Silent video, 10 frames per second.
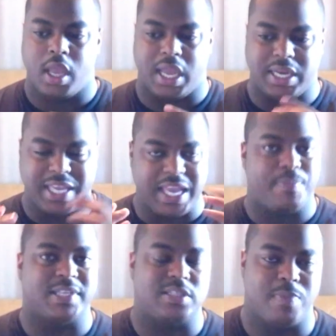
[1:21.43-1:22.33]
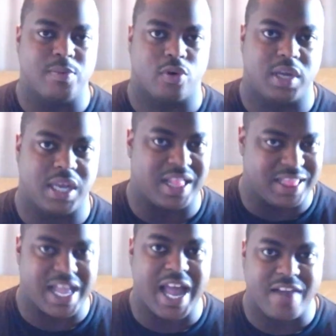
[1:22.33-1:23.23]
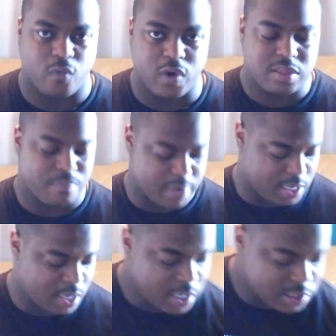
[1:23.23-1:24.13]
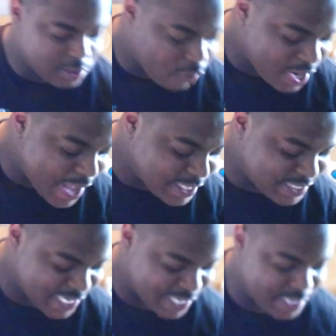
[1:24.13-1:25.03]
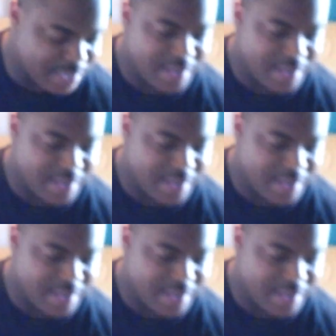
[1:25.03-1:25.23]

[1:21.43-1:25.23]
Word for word: and keep its memory alive with me. So, what I did,